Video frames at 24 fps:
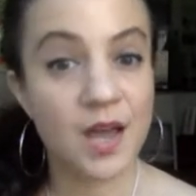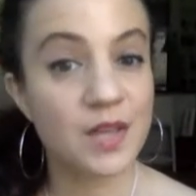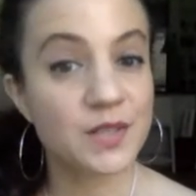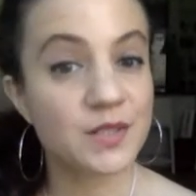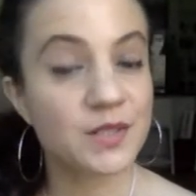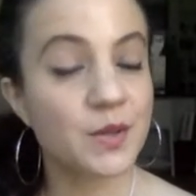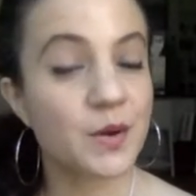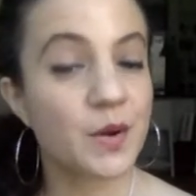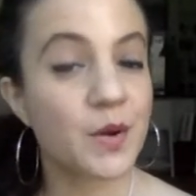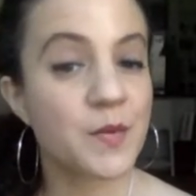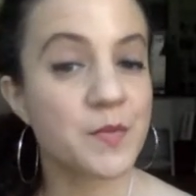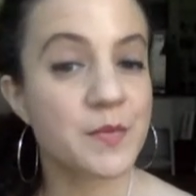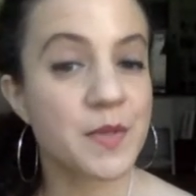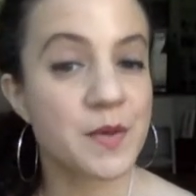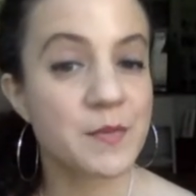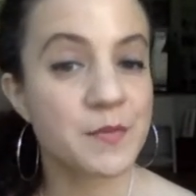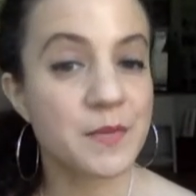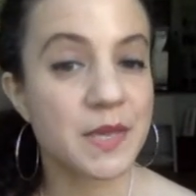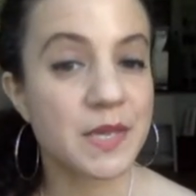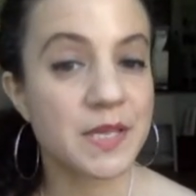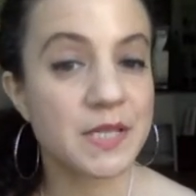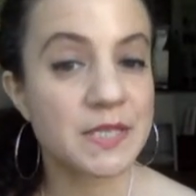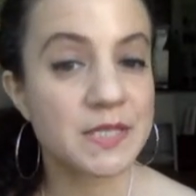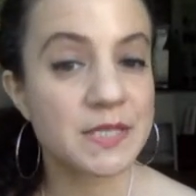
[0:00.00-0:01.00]
So I hope that
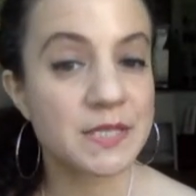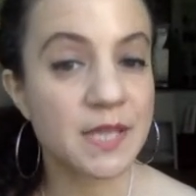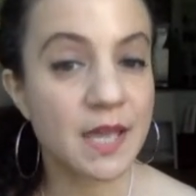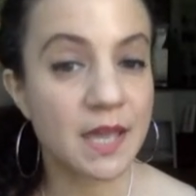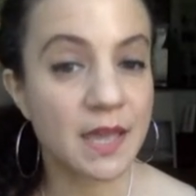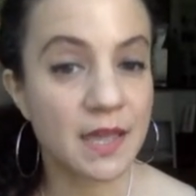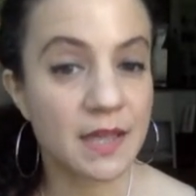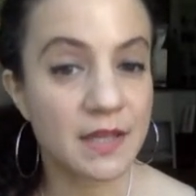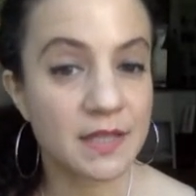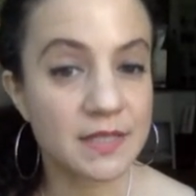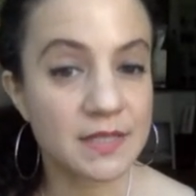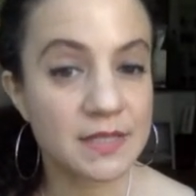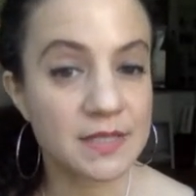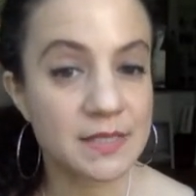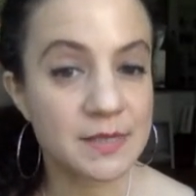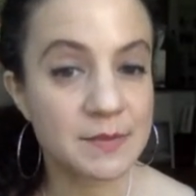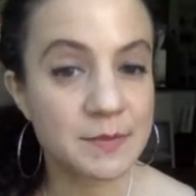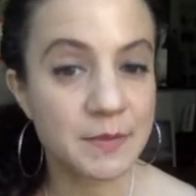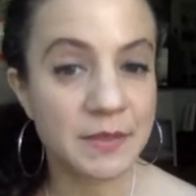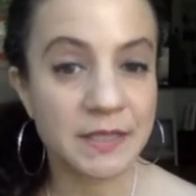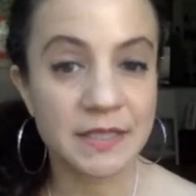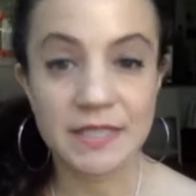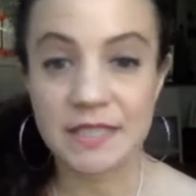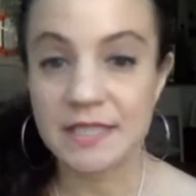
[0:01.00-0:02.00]
makes sense.
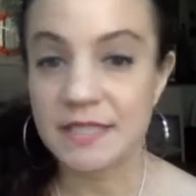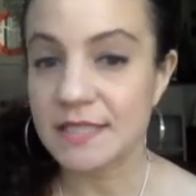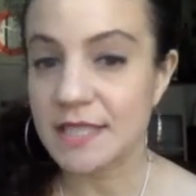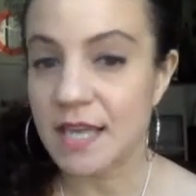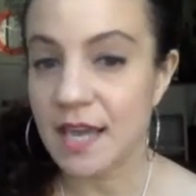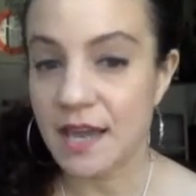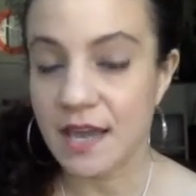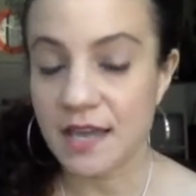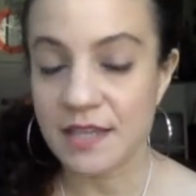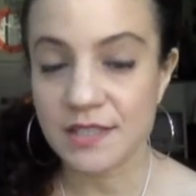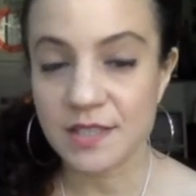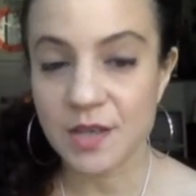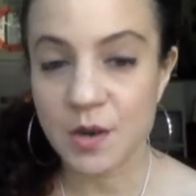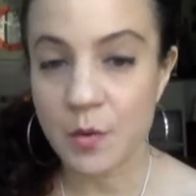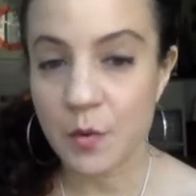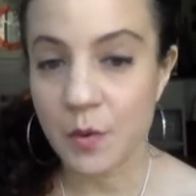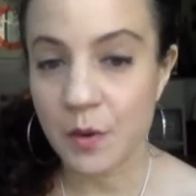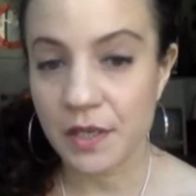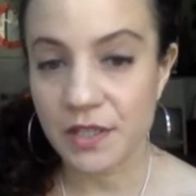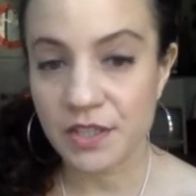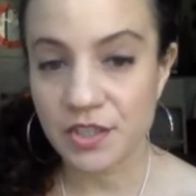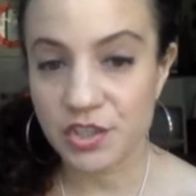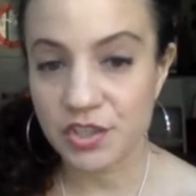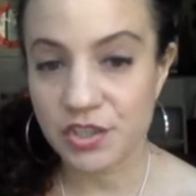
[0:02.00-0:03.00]
Please ask
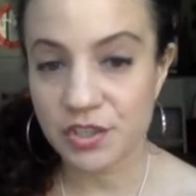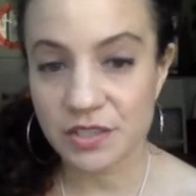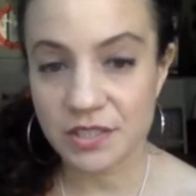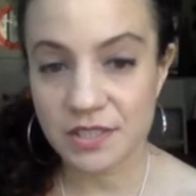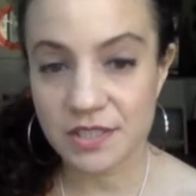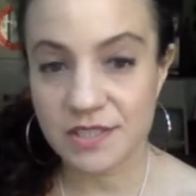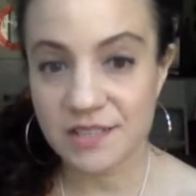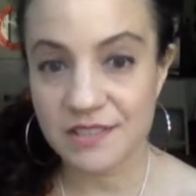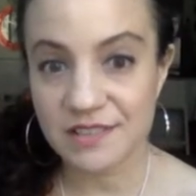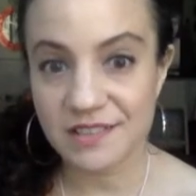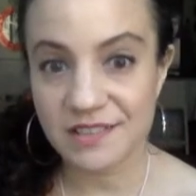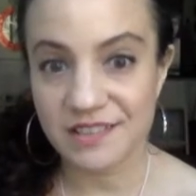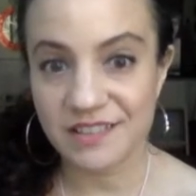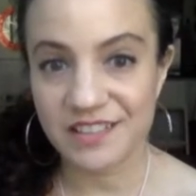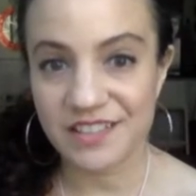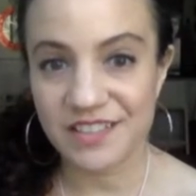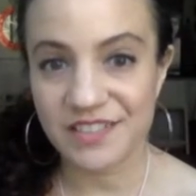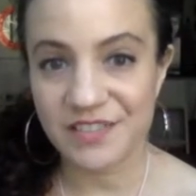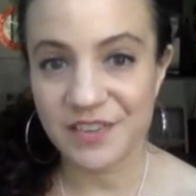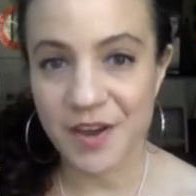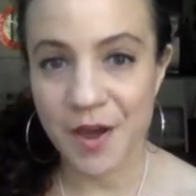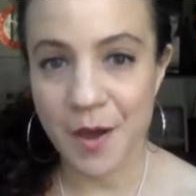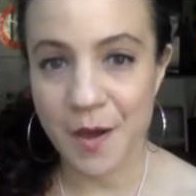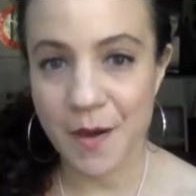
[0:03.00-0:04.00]
questions and leave
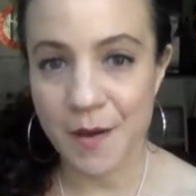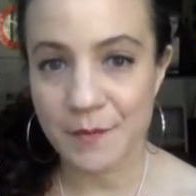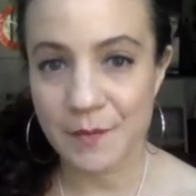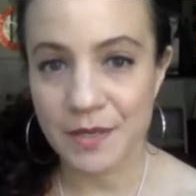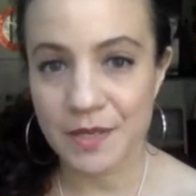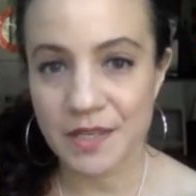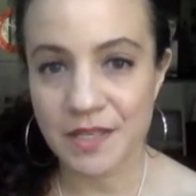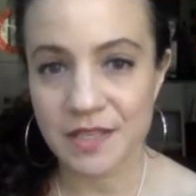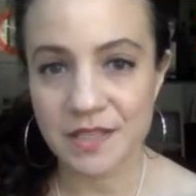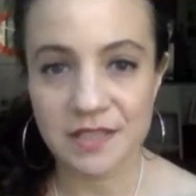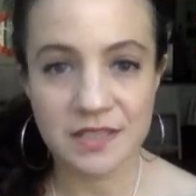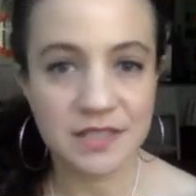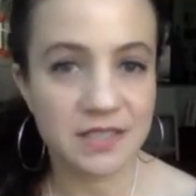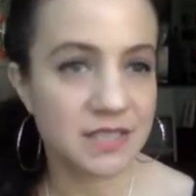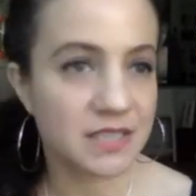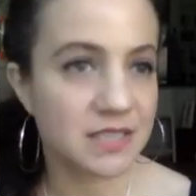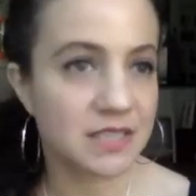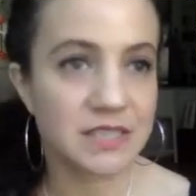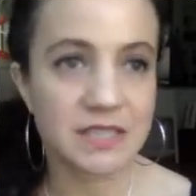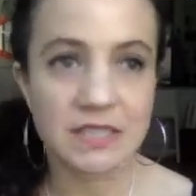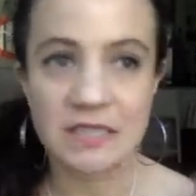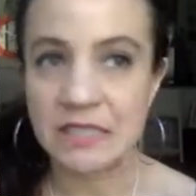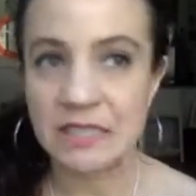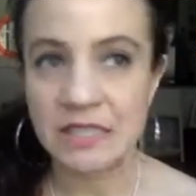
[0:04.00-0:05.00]
comments,
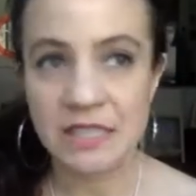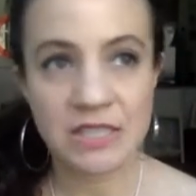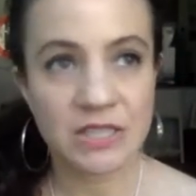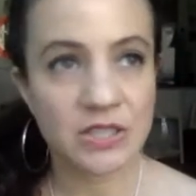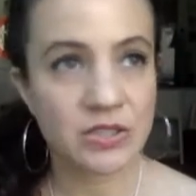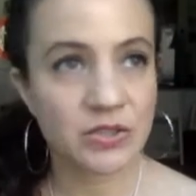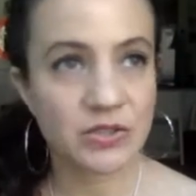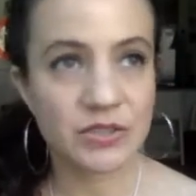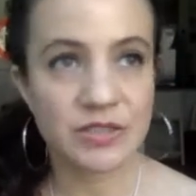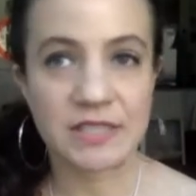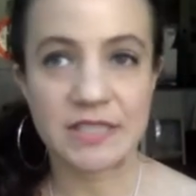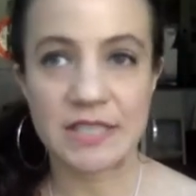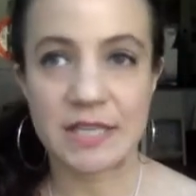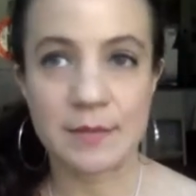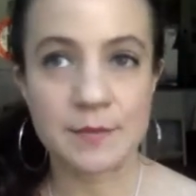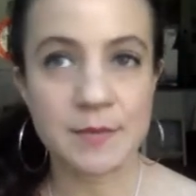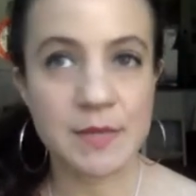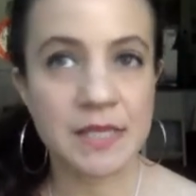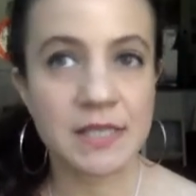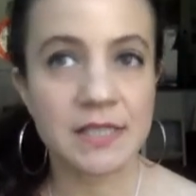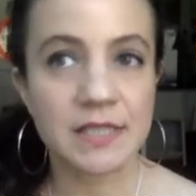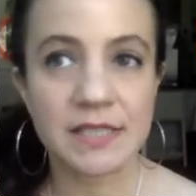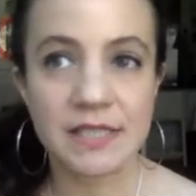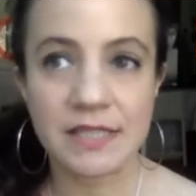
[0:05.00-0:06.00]
or send
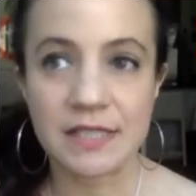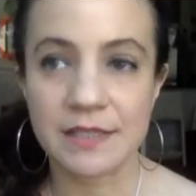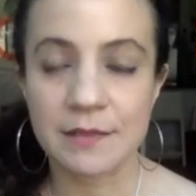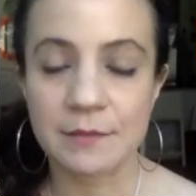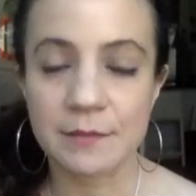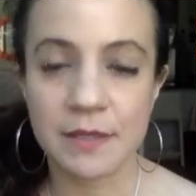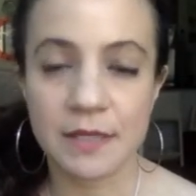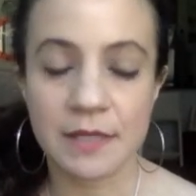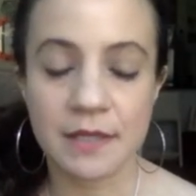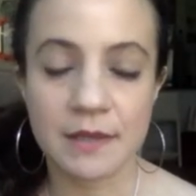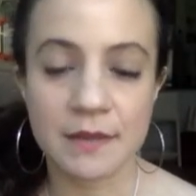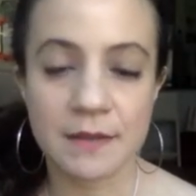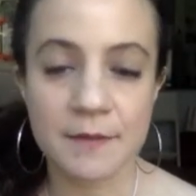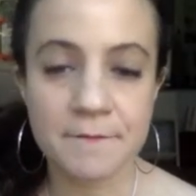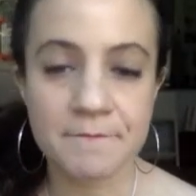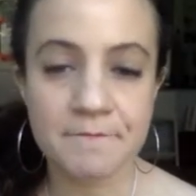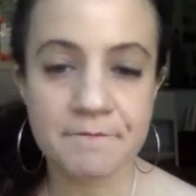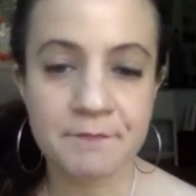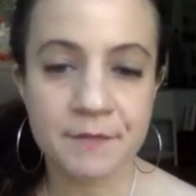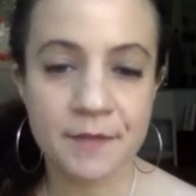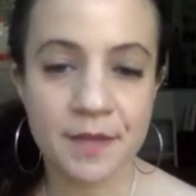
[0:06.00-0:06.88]
me an email.